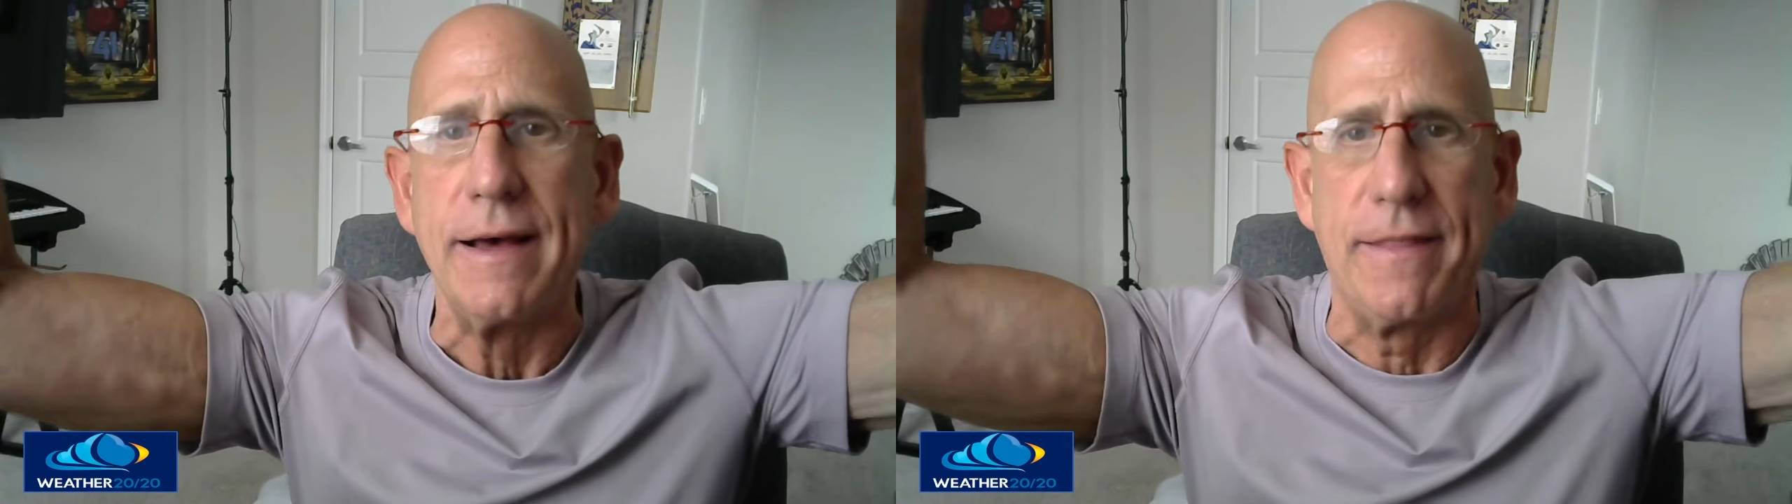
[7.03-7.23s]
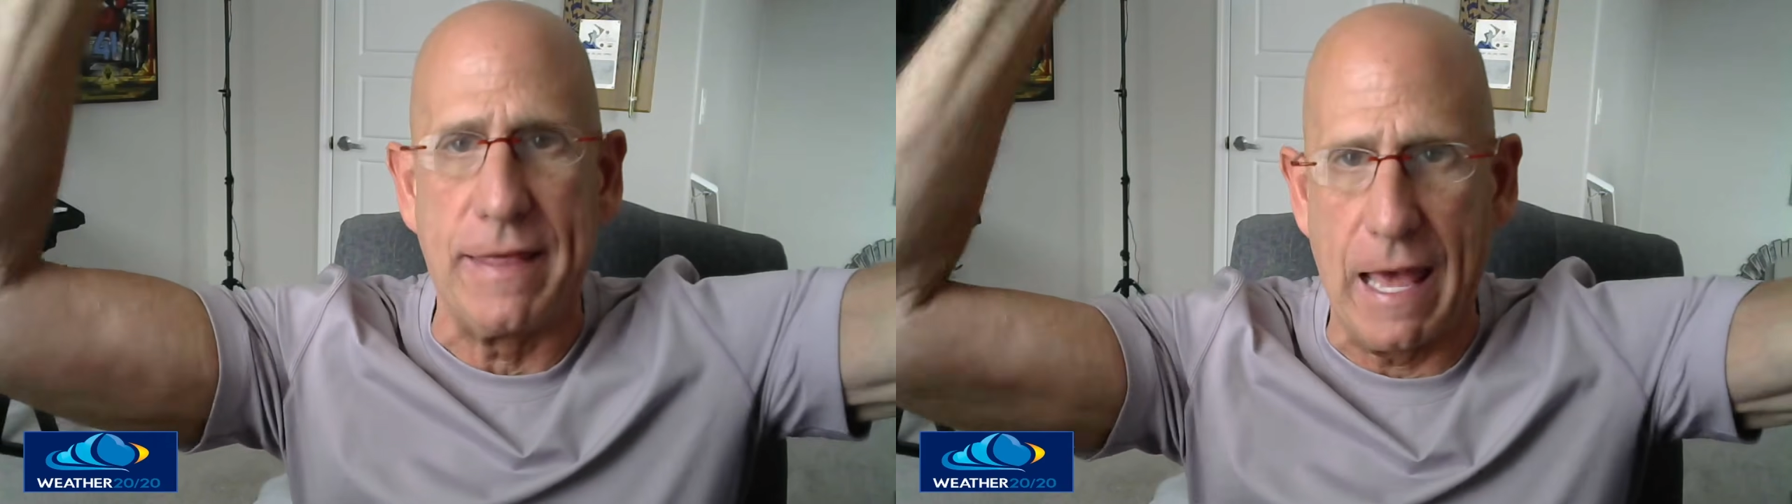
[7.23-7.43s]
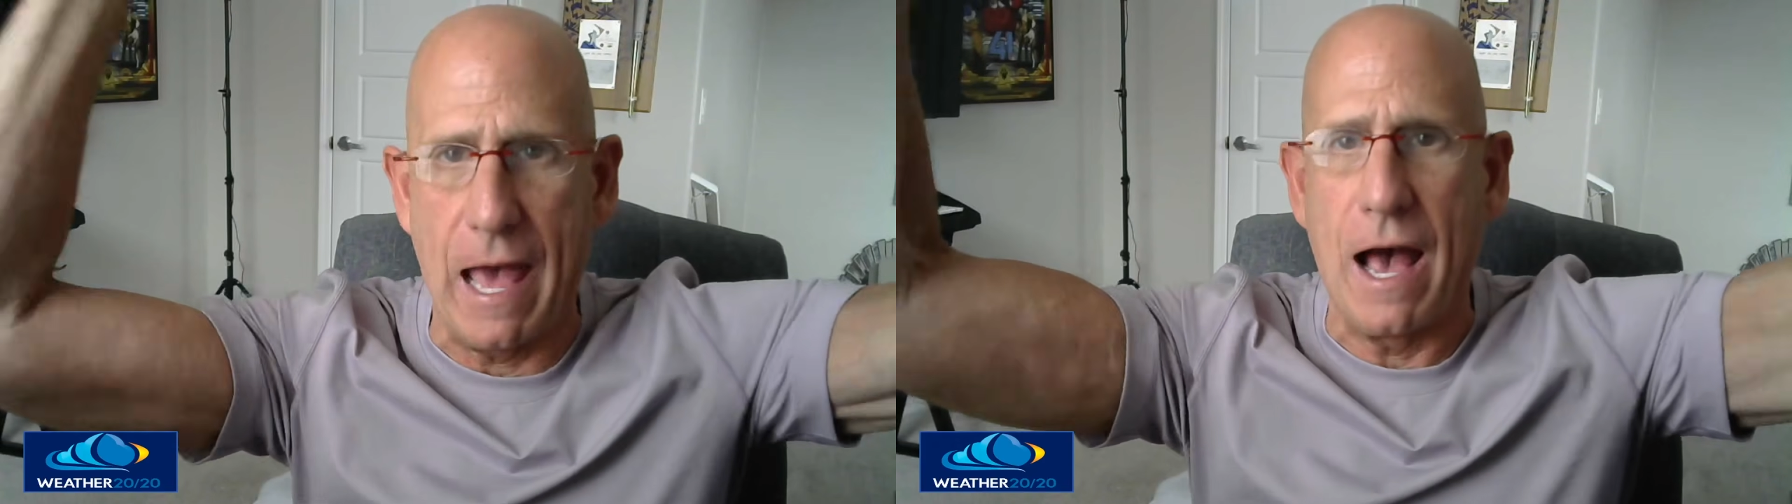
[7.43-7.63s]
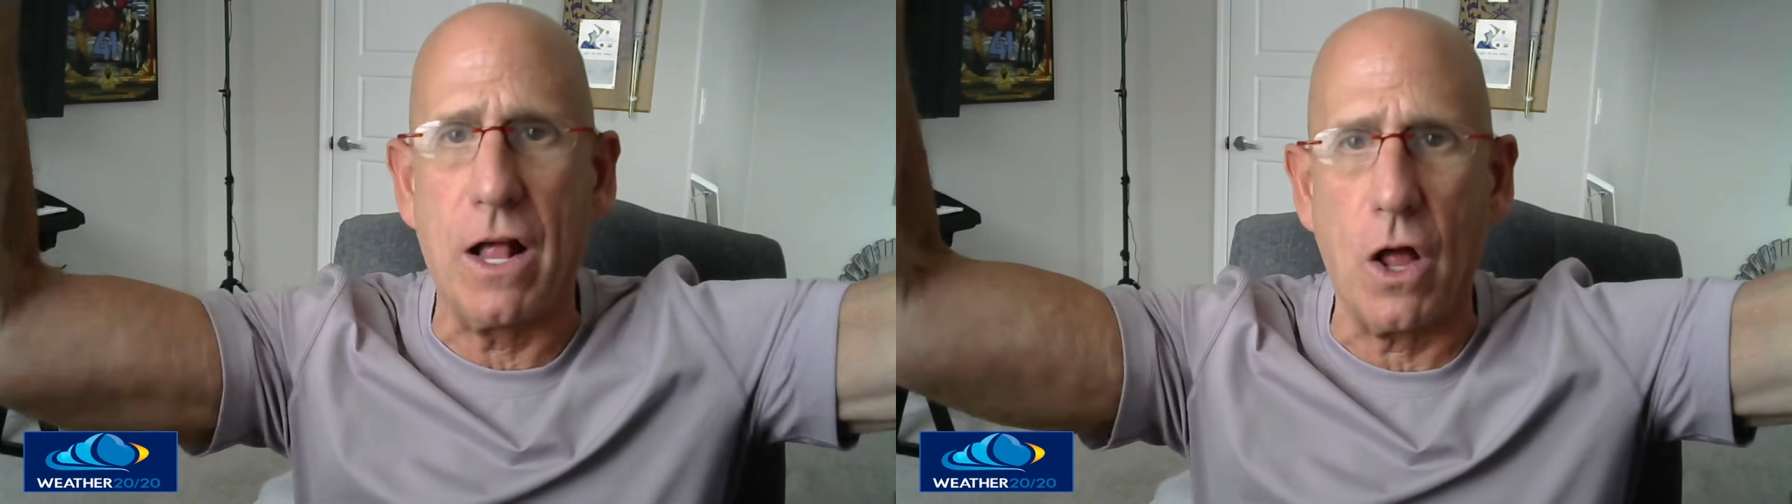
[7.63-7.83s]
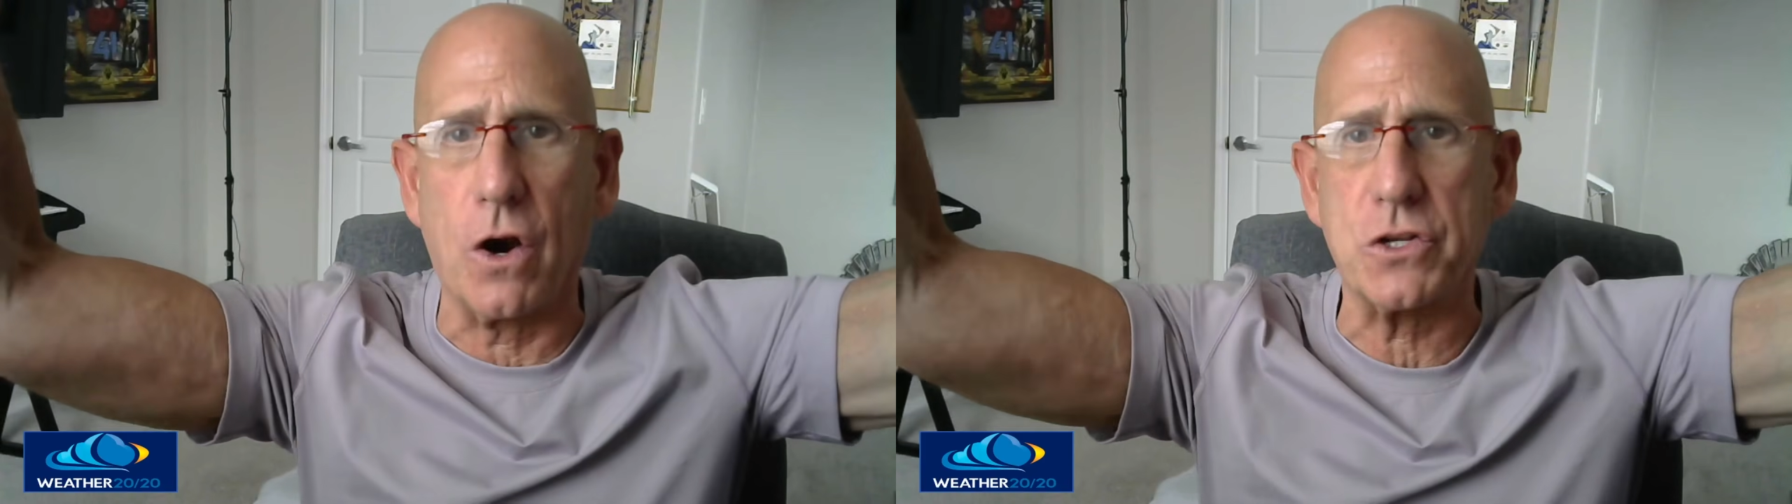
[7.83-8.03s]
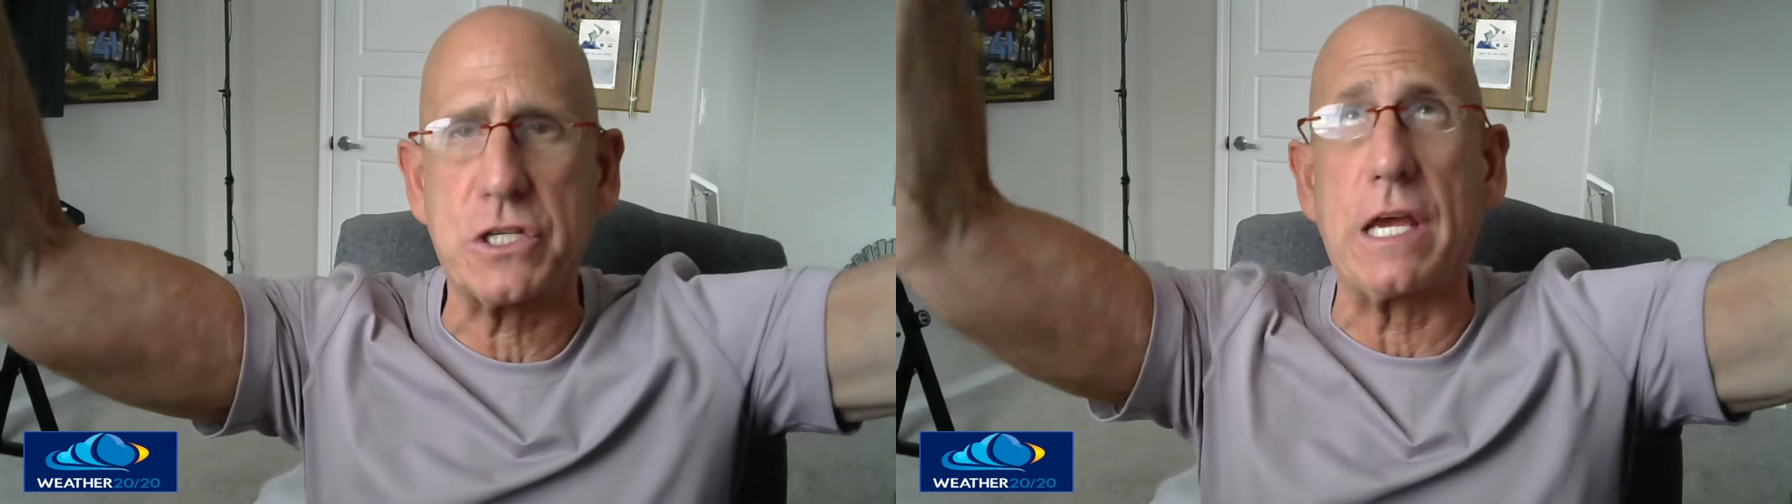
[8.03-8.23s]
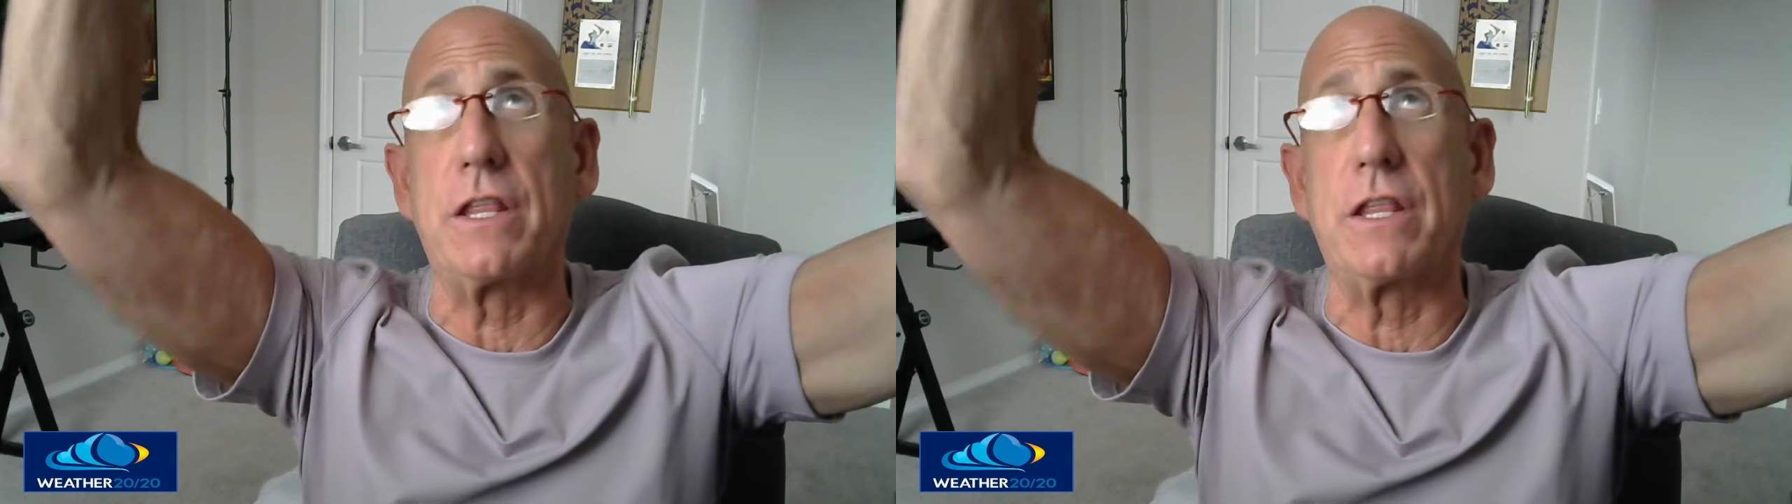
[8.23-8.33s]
The LRC.